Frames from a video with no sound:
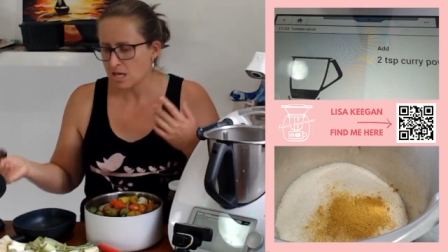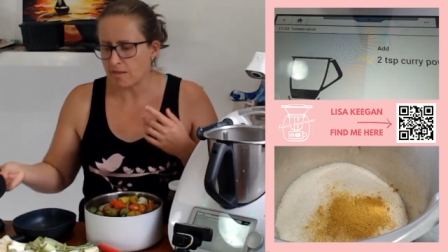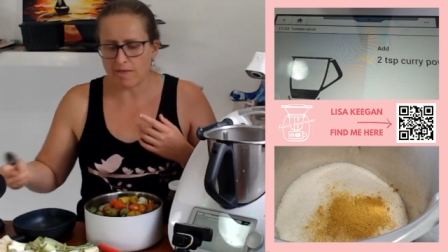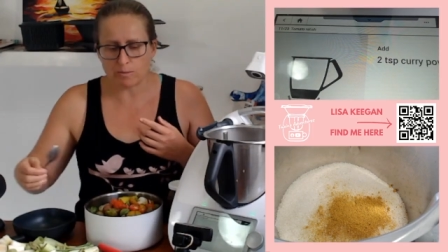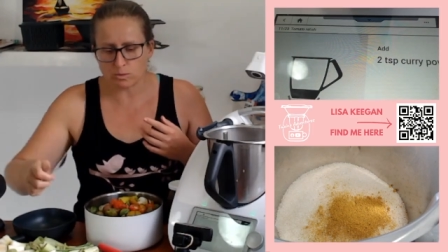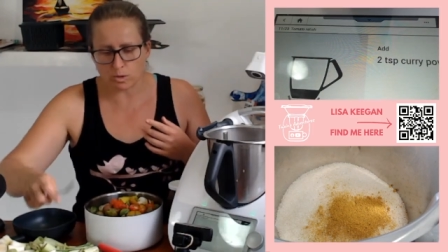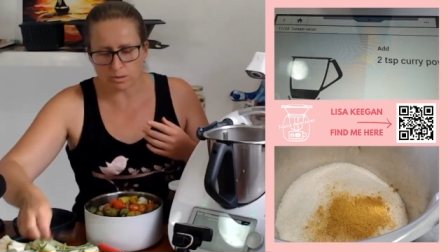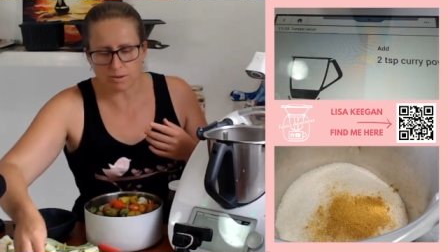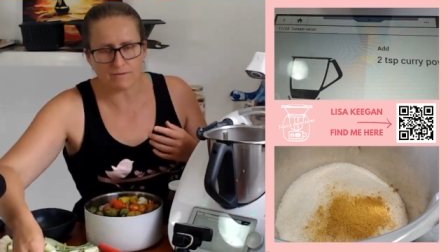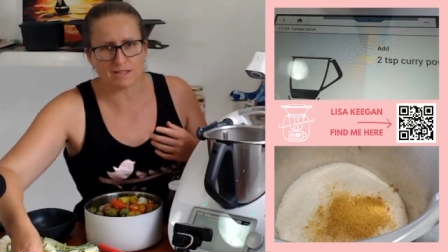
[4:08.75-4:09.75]
That would
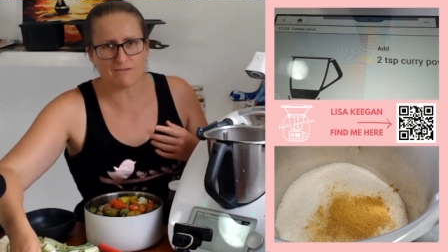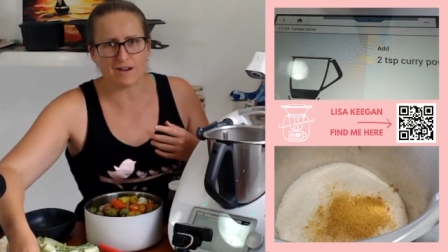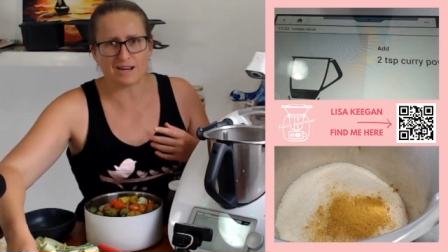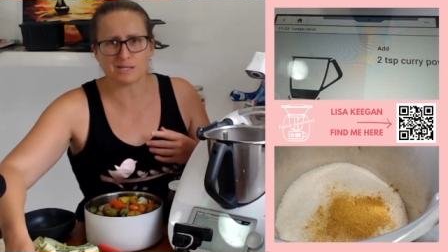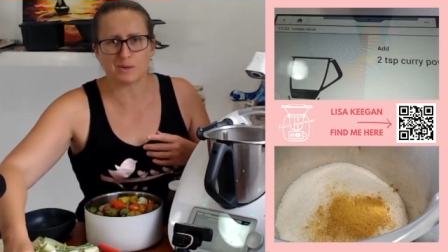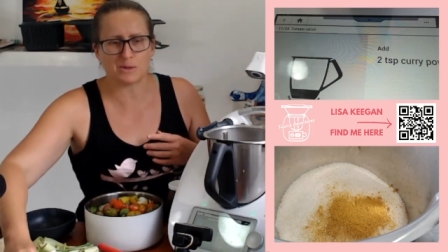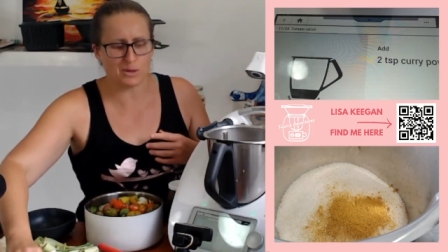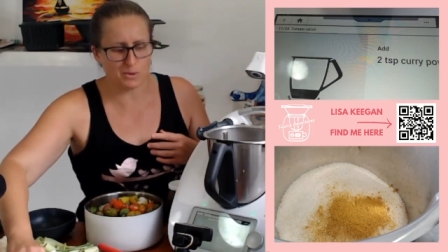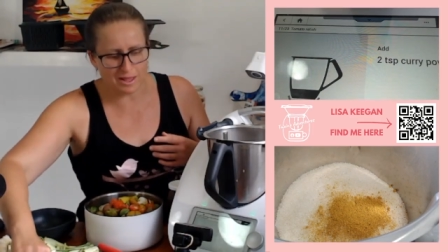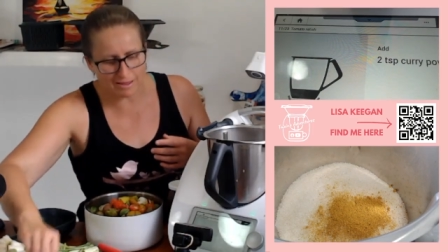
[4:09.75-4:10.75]
work perfectly fine as well.
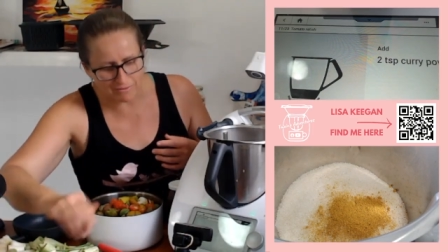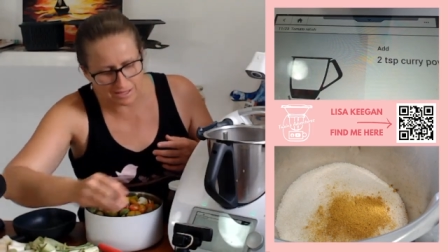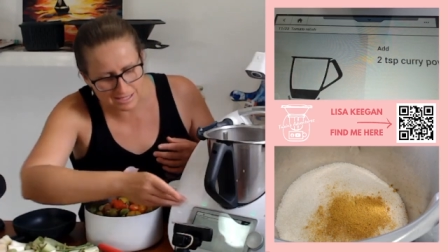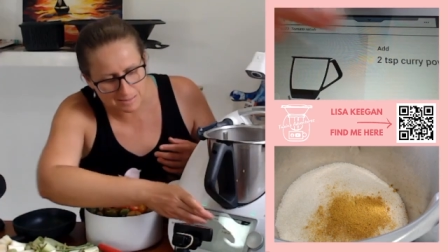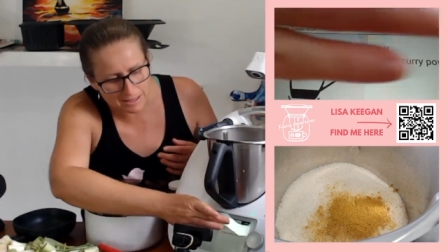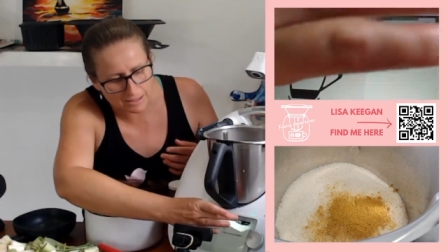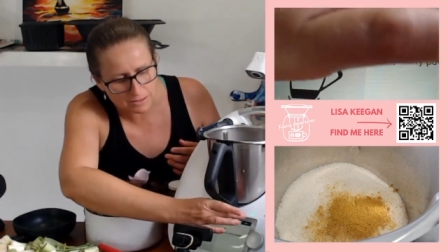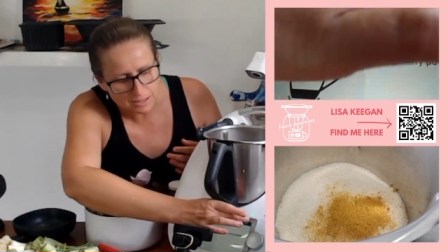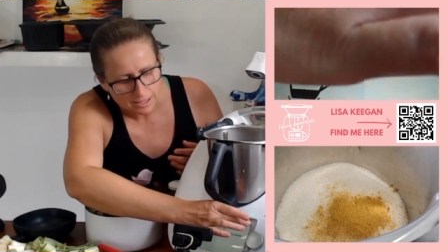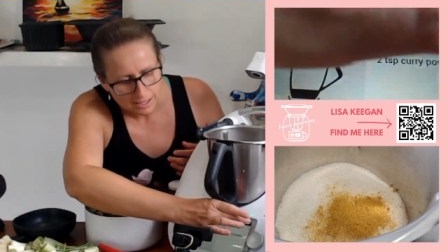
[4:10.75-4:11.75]
Oh, I love that smell.